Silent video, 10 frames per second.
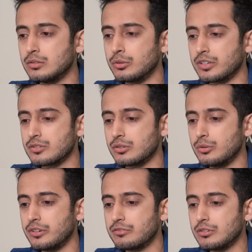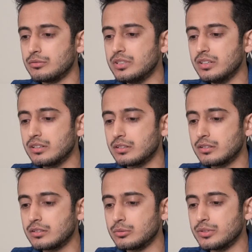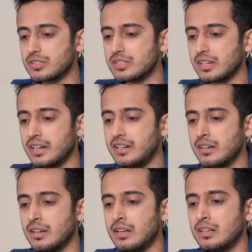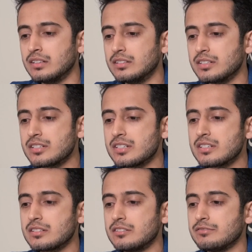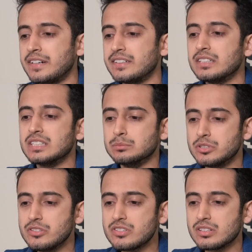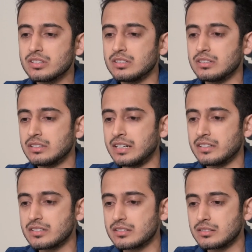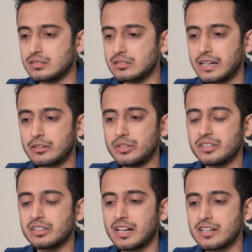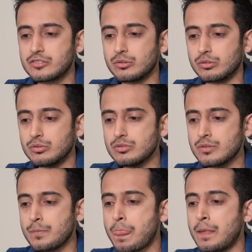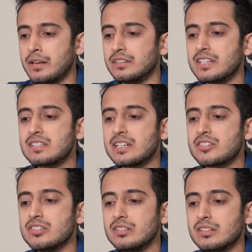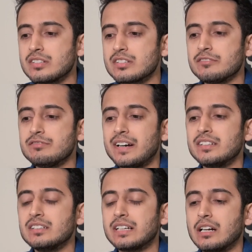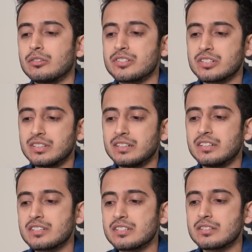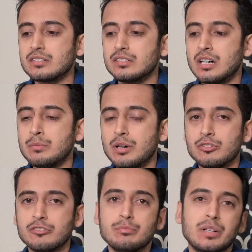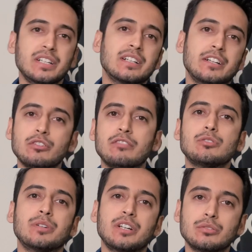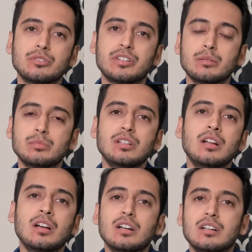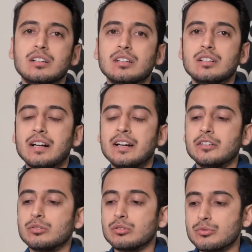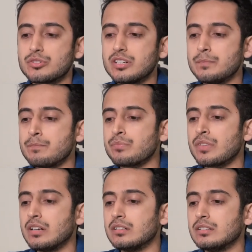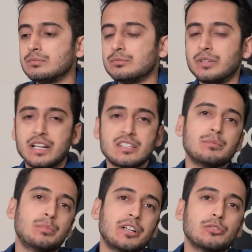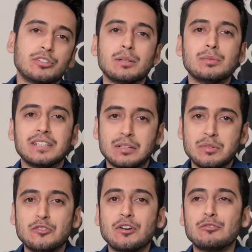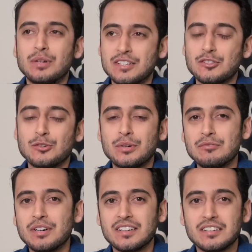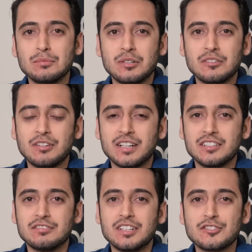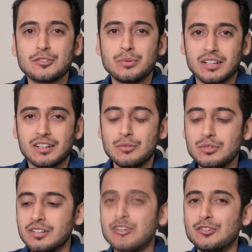Okay, so going forward towards the end, this is the final numbers, that is calculating the cash to close. This section is the final calculation, that this is the amount of money that you have to bring to the table at your closing. When I say bring to the table, that means you have to escrow and wire the funds to an account.